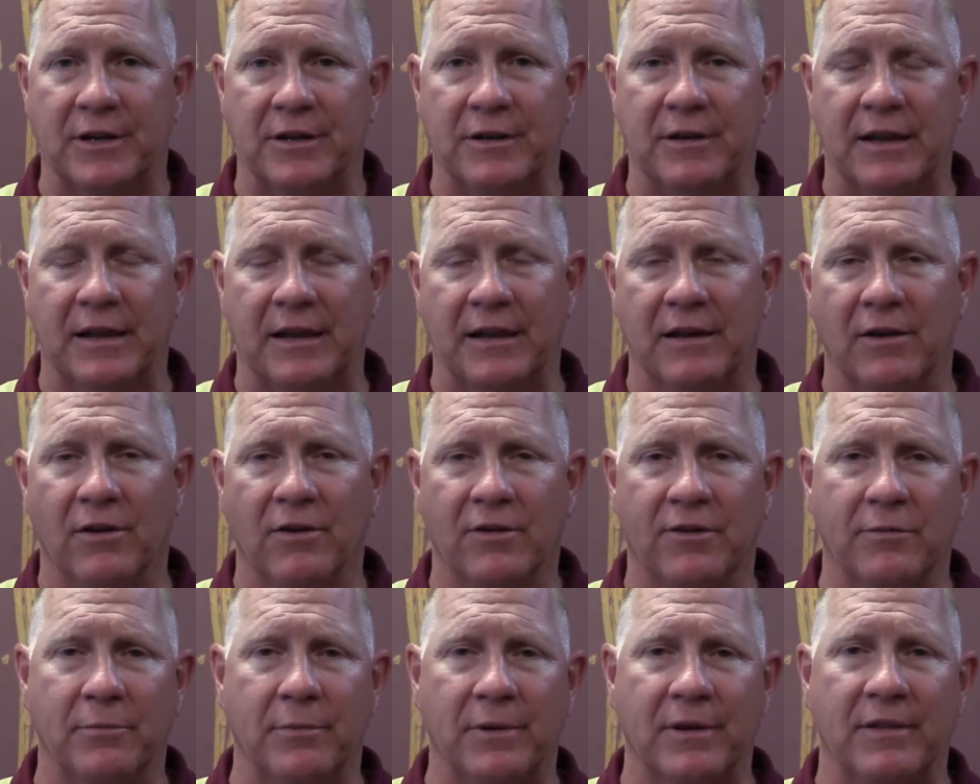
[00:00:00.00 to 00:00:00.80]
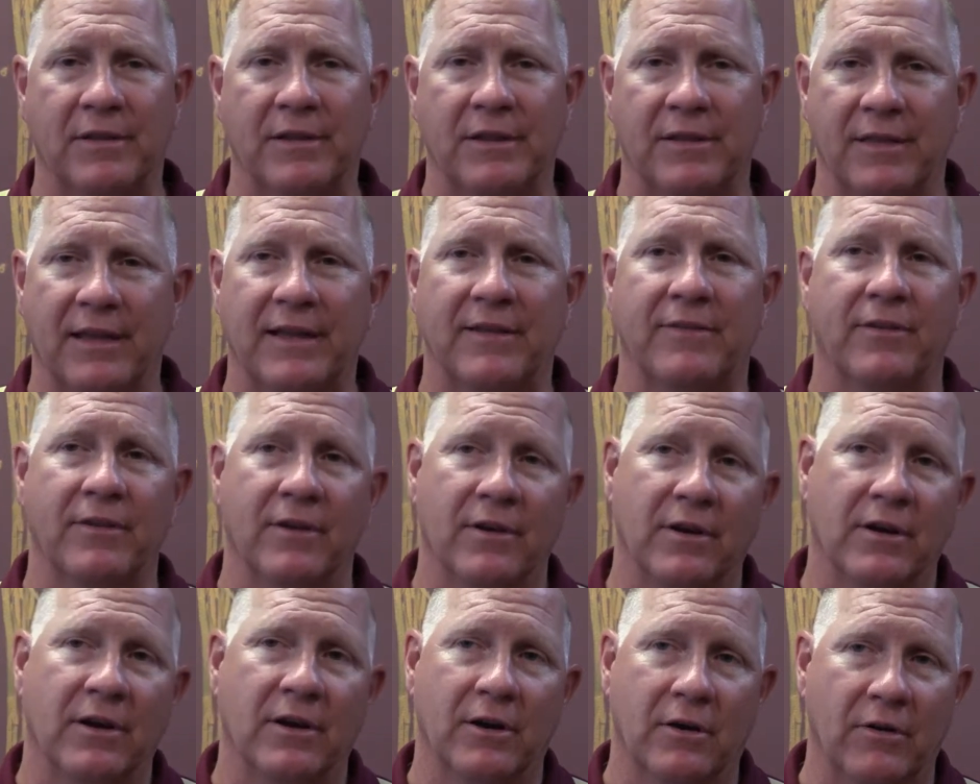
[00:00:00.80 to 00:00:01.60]
And, and ultimately, that's
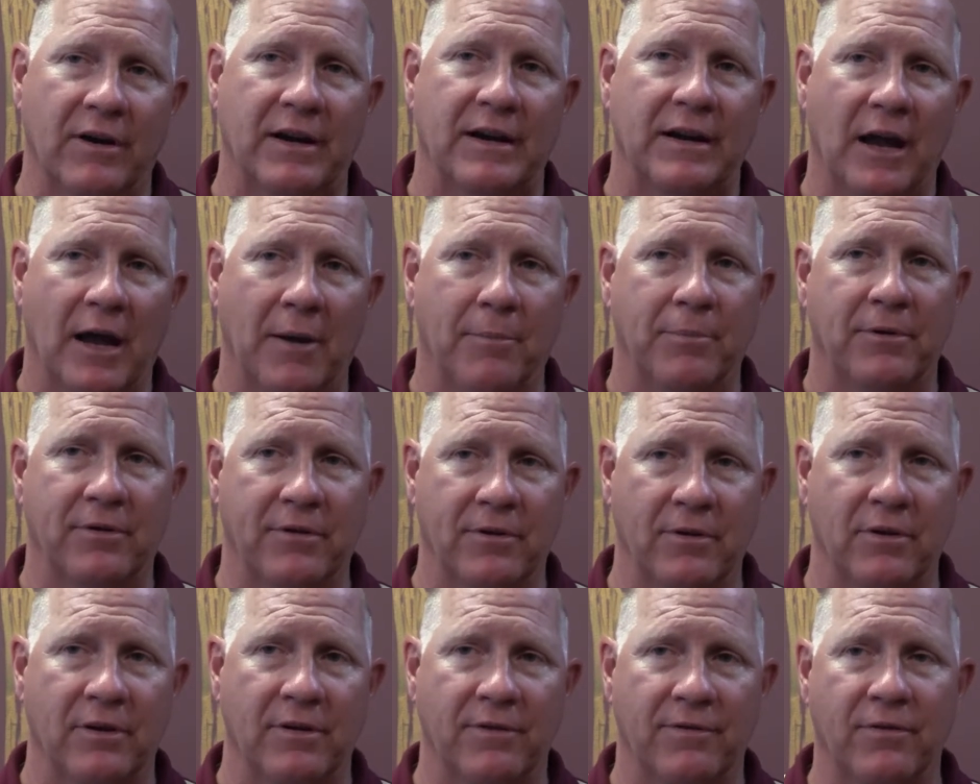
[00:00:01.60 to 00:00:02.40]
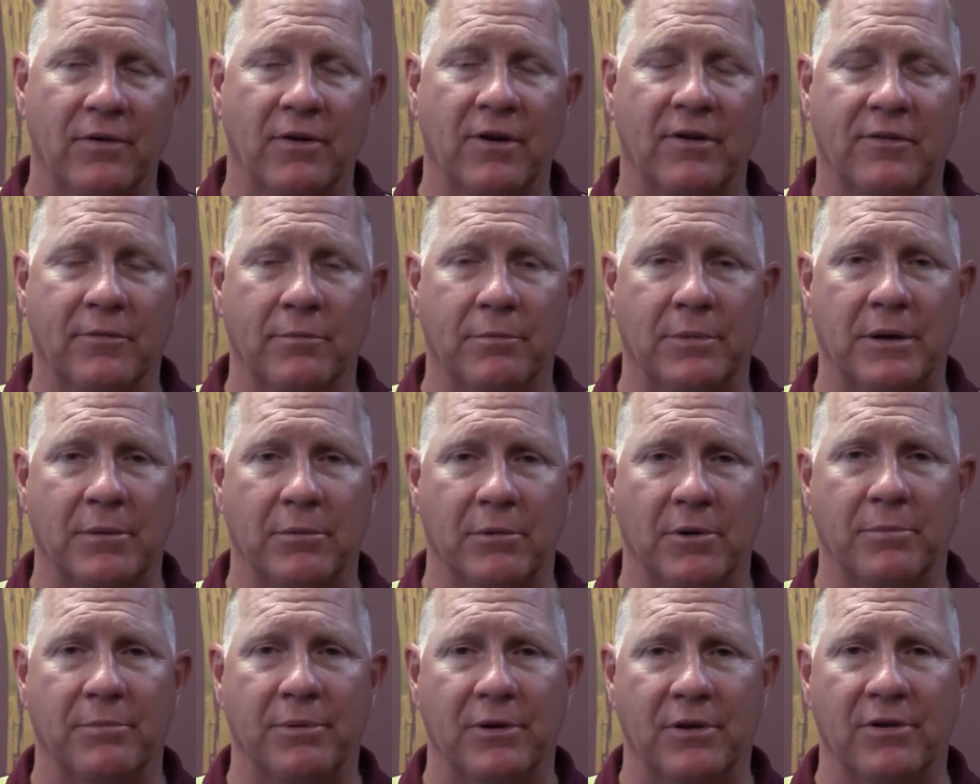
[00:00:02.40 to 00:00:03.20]
a, a great opportunity for us to be
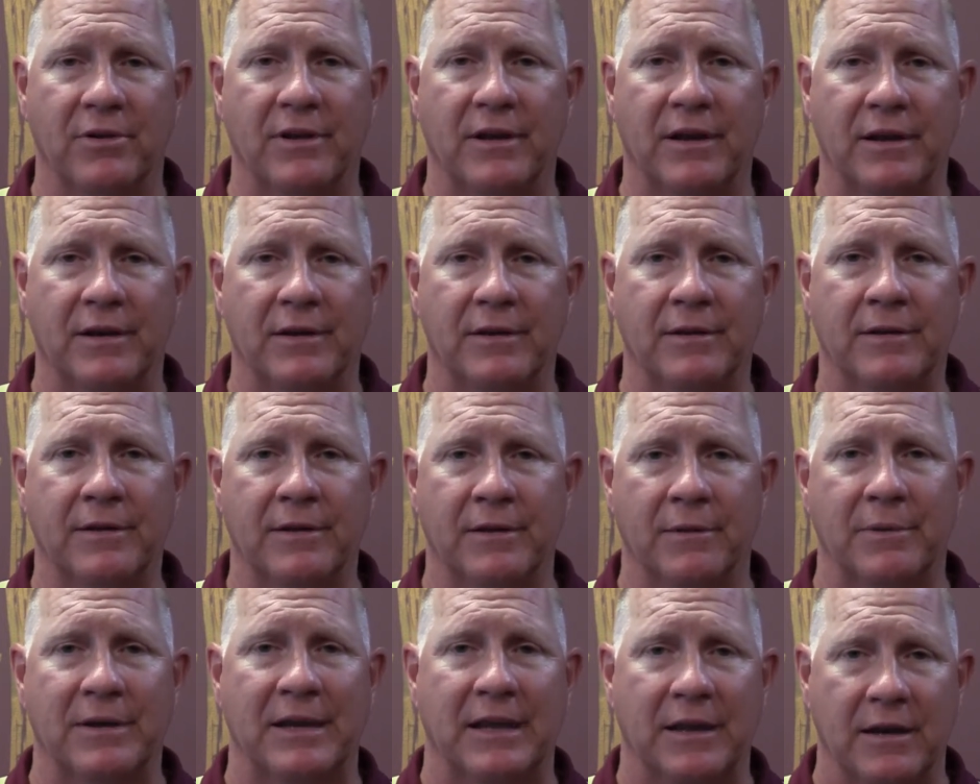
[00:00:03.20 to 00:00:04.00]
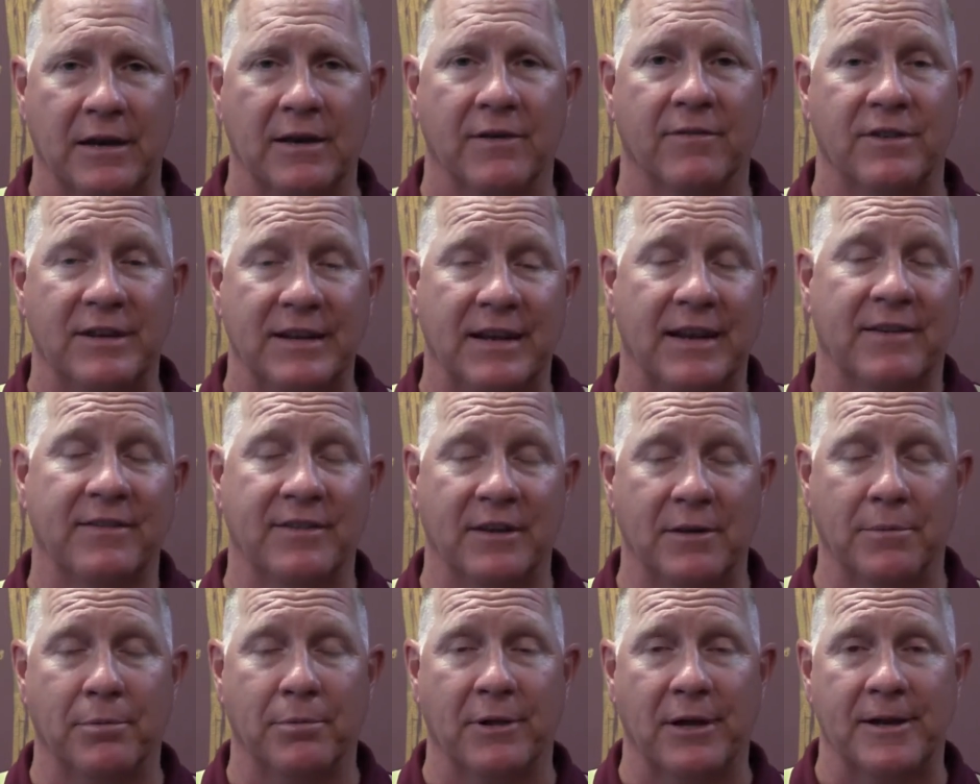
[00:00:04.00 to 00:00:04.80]
able to build on the beginning of
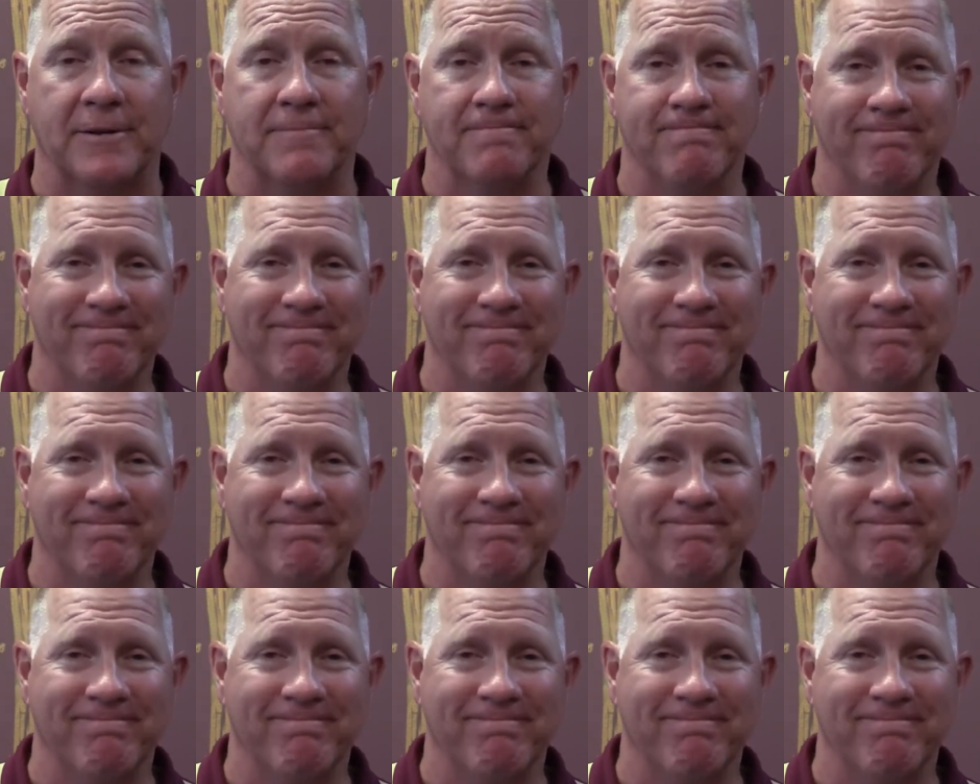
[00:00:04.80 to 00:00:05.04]
DAC play